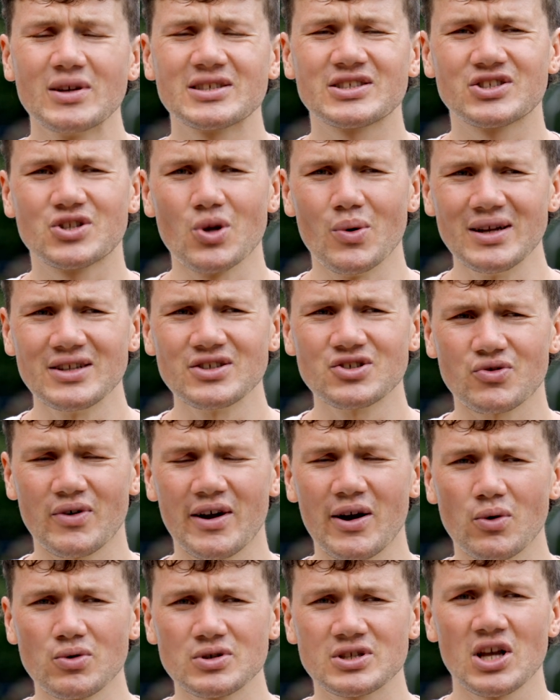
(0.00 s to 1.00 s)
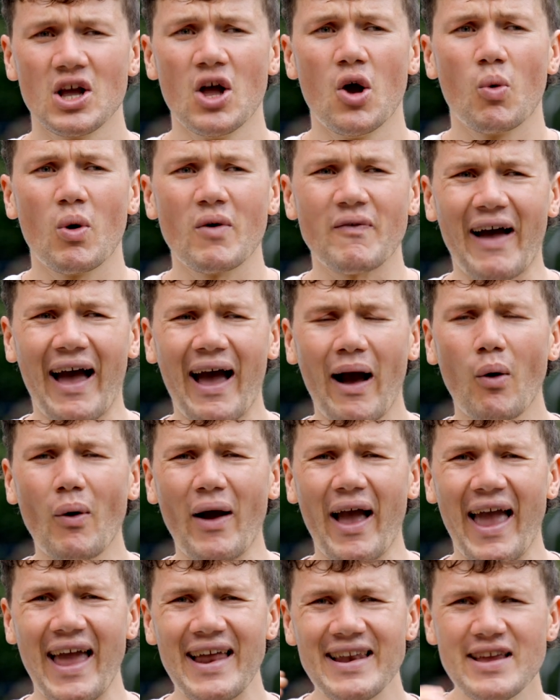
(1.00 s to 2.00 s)
is doing drills
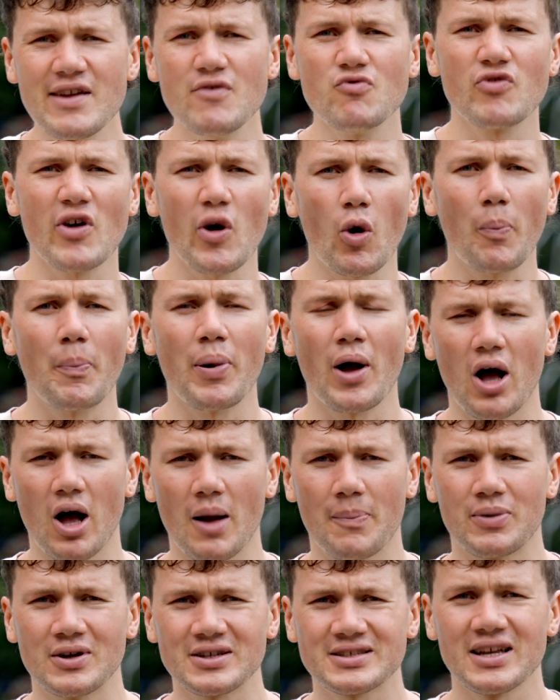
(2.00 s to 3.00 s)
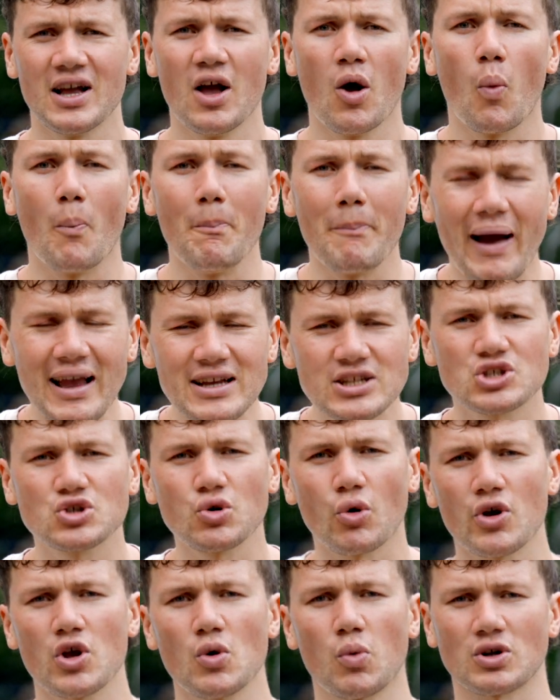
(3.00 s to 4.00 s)
without any real purpose, make
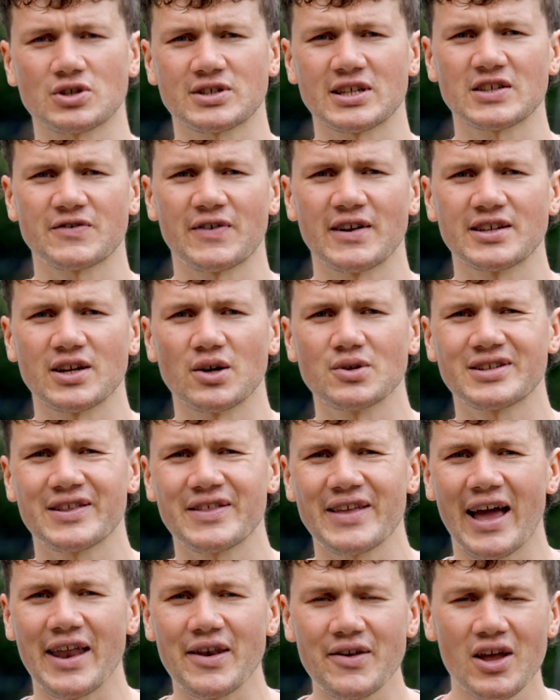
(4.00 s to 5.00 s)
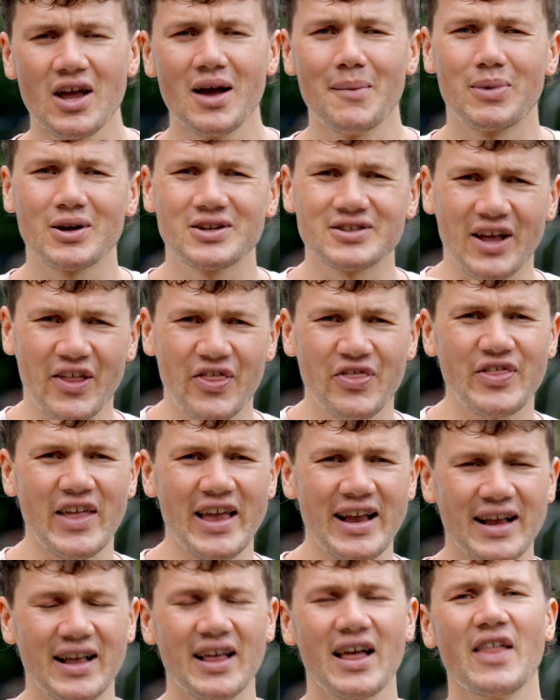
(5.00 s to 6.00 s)
sure you watch this video to the end, because I
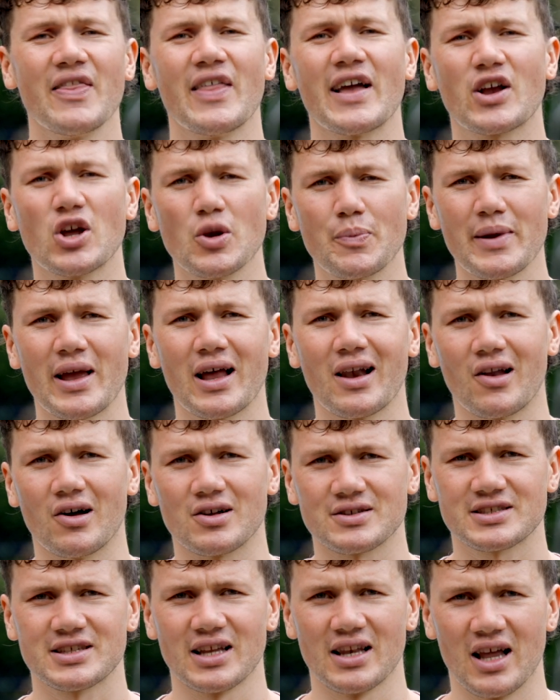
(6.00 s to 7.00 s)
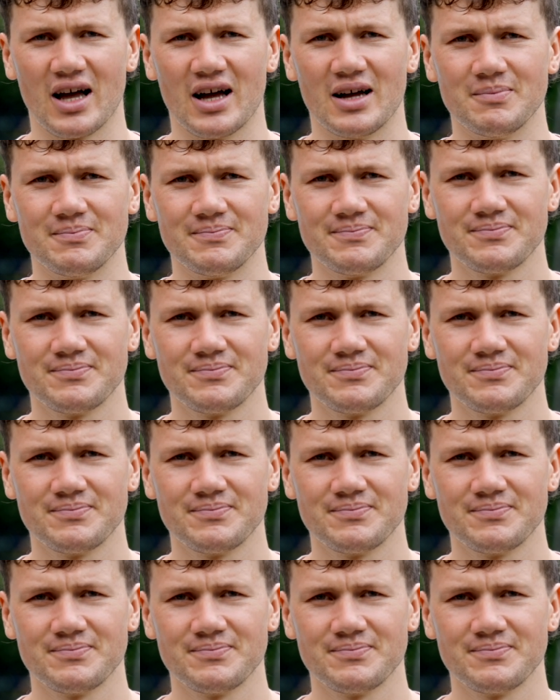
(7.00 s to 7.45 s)
think there could be a lot to learn.